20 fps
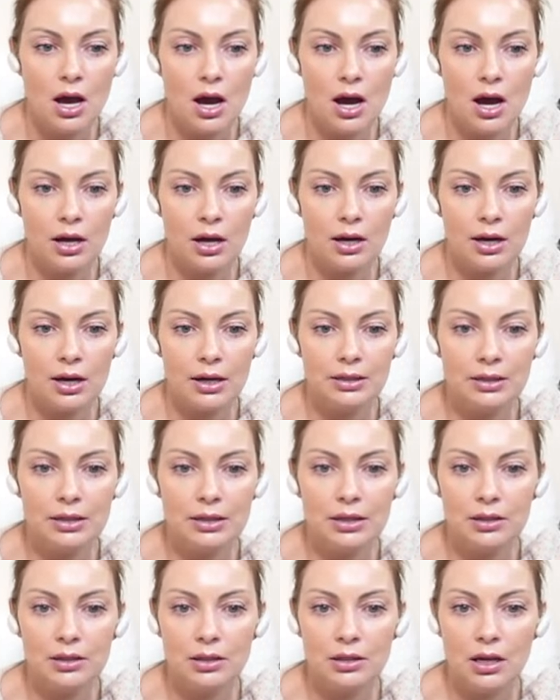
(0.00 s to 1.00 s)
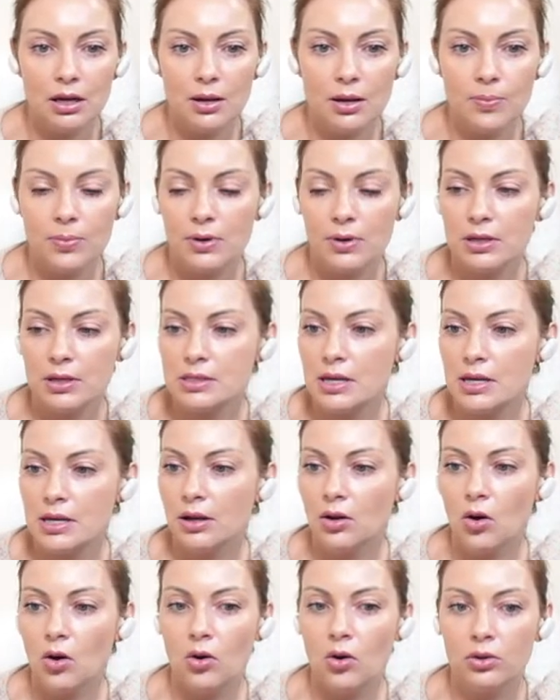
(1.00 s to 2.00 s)
Uh, currently
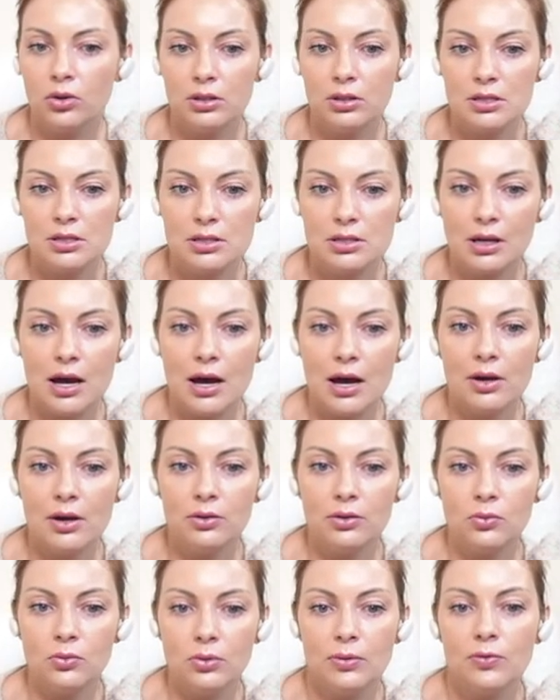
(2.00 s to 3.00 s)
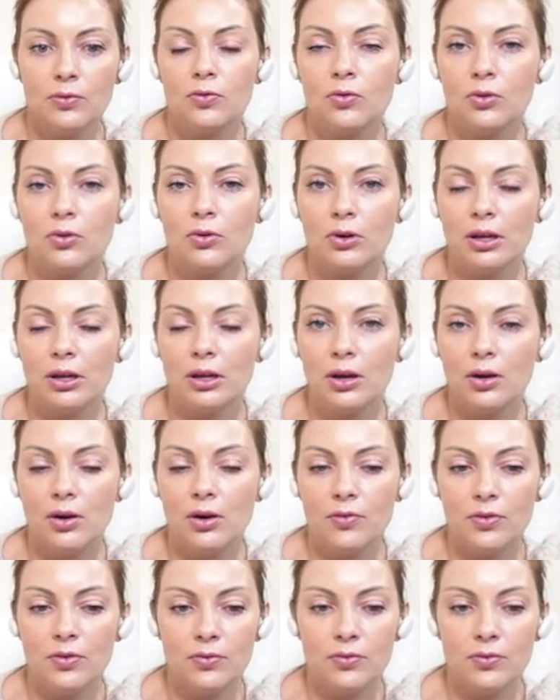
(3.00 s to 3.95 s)
30% on discount with 40,